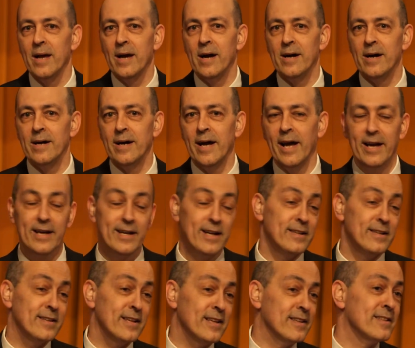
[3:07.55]
And
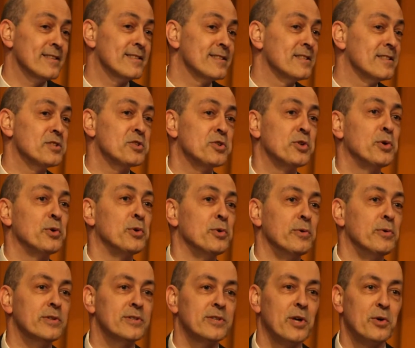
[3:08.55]
I think this is true.
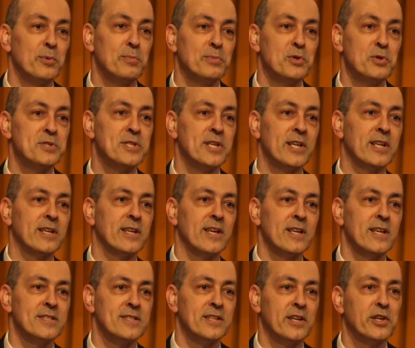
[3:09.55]
So music
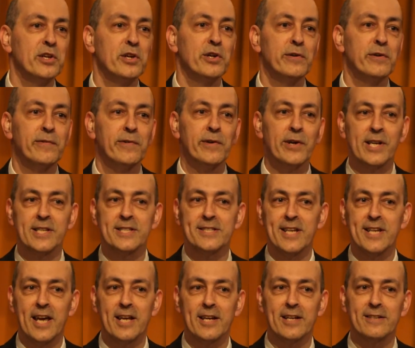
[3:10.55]
is a cure for
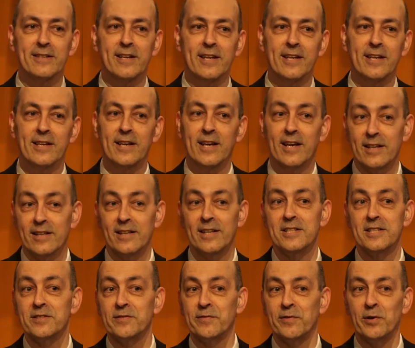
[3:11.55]
insanity, at
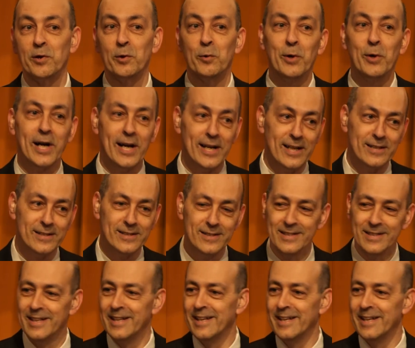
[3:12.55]
least for a while.